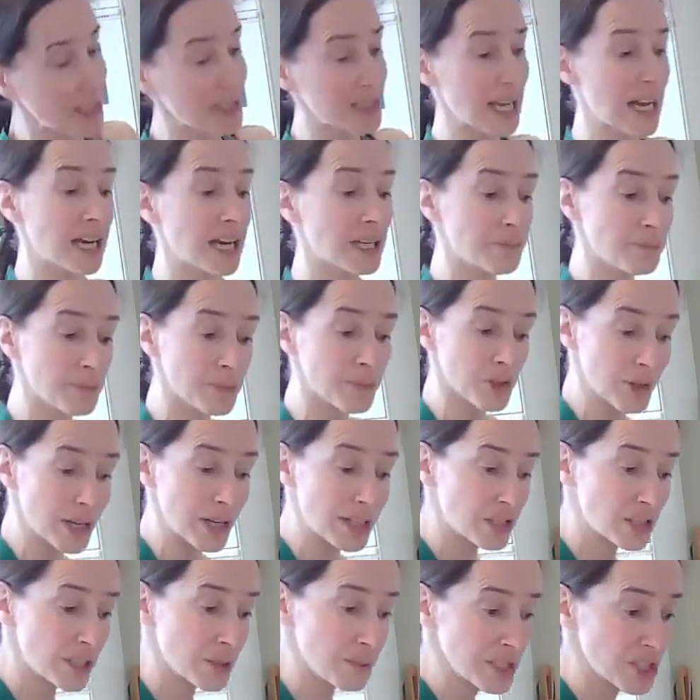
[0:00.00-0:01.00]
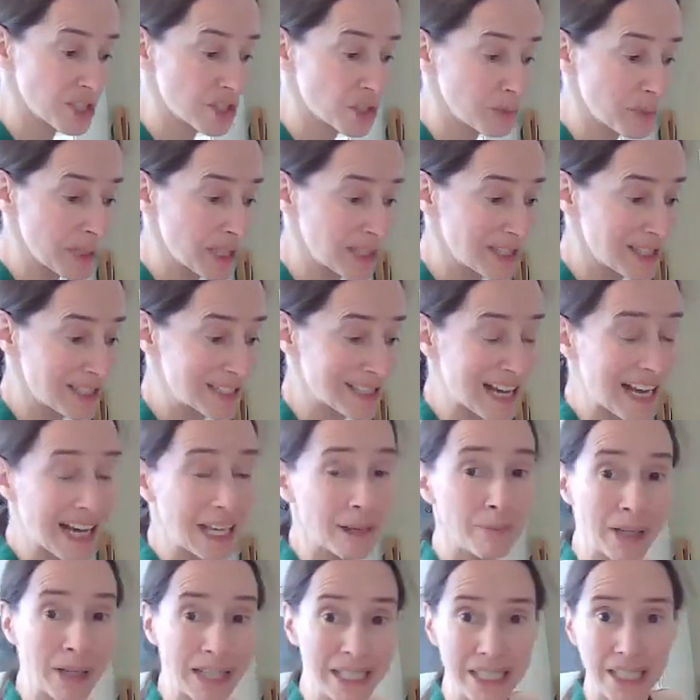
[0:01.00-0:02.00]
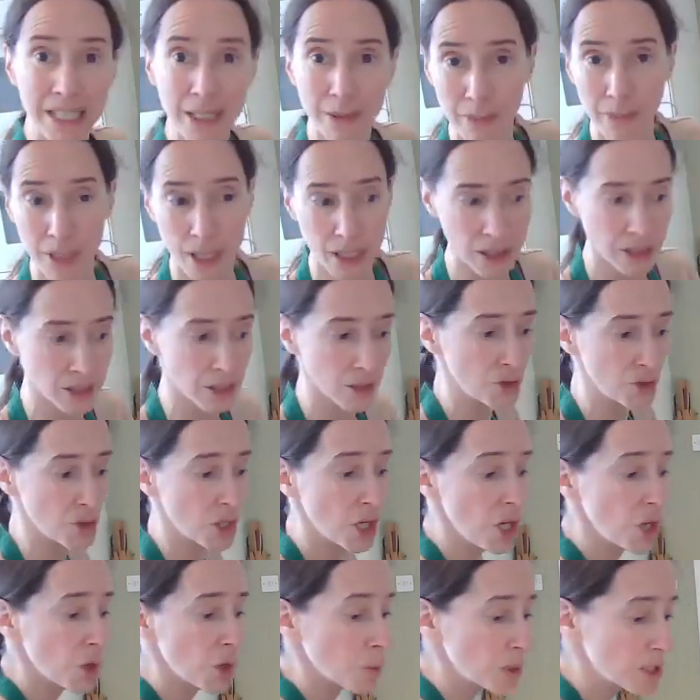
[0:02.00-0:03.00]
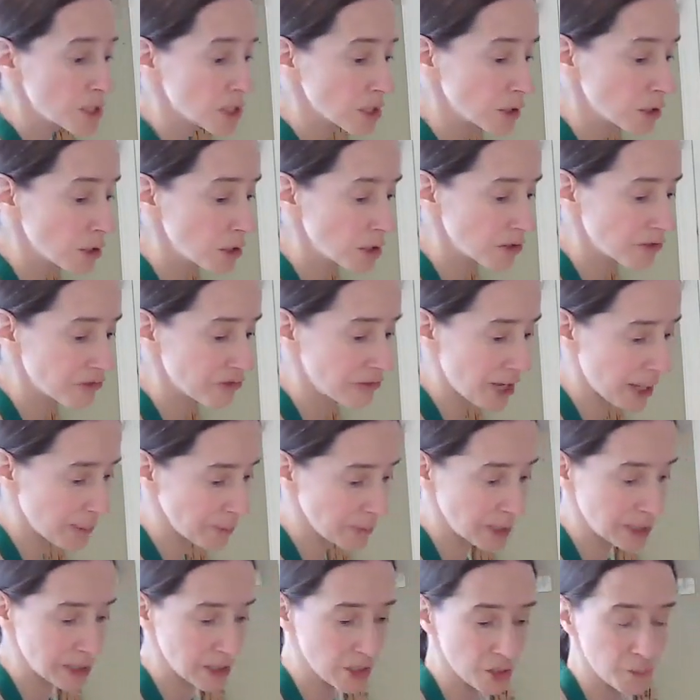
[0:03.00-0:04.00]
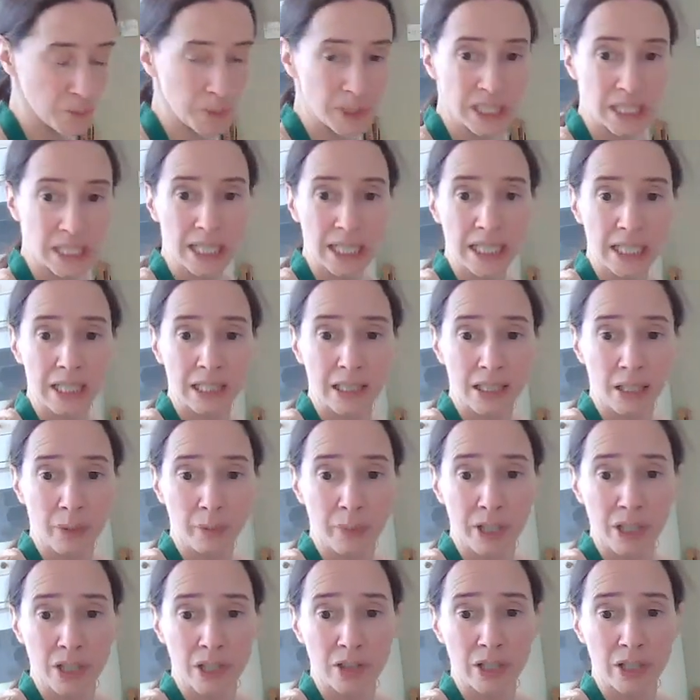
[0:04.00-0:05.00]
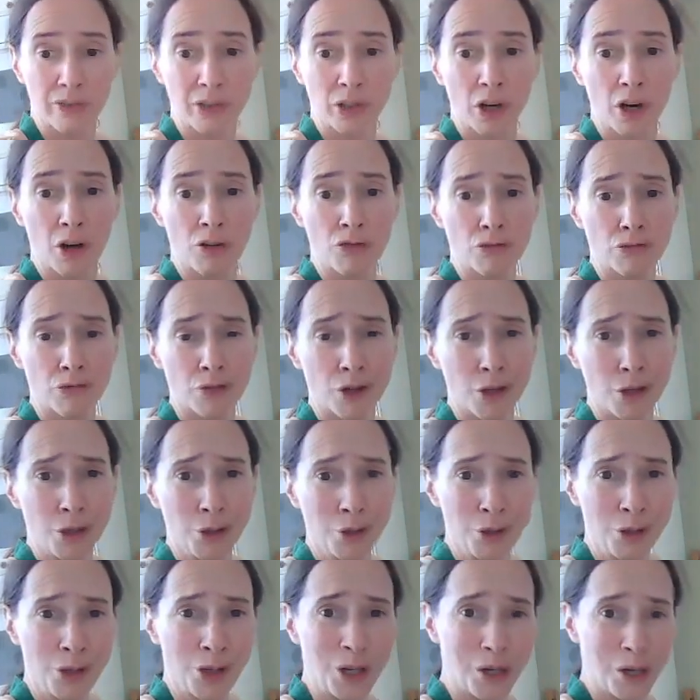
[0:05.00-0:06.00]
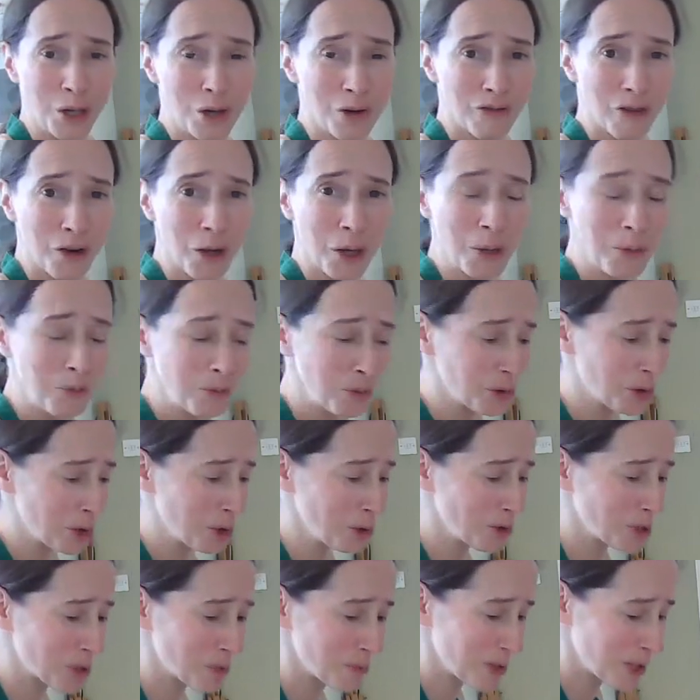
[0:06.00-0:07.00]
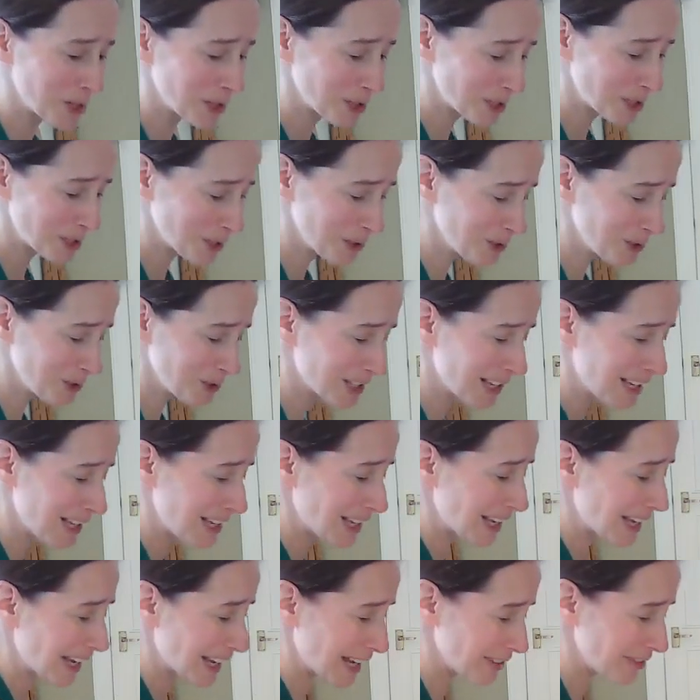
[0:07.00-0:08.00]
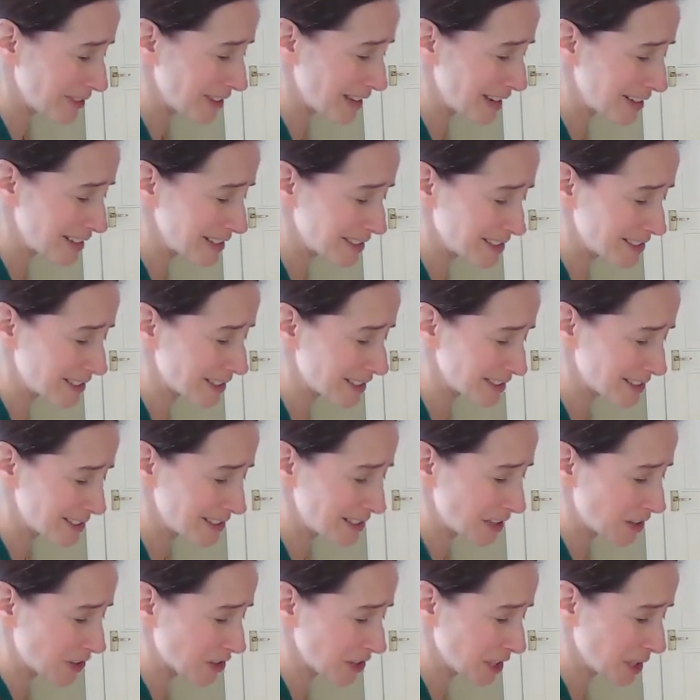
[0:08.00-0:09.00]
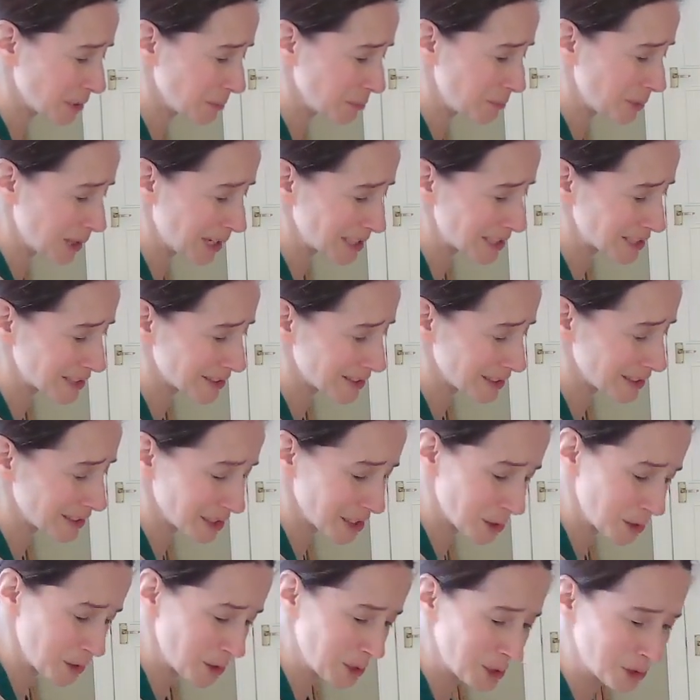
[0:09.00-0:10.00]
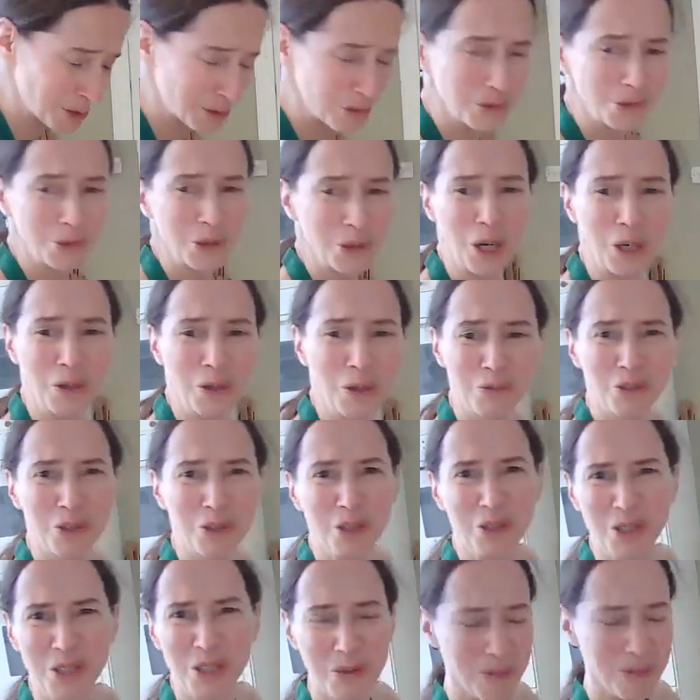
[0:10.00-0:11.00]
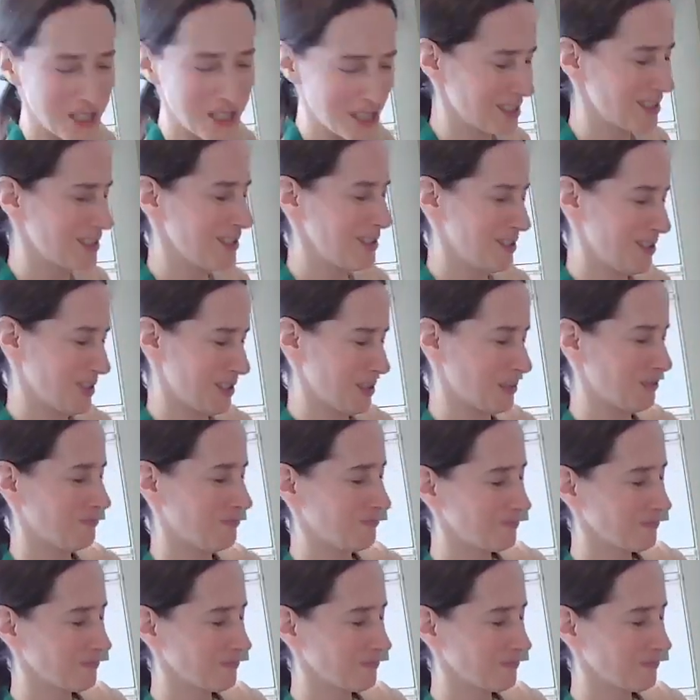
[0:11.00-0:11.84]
is add the rest of my spices and my tomatoes, which look fabulous, particularly because I've got a row of homegrown tomatoes, and there is just nothing better than going, ooh, homegrown tomatoes.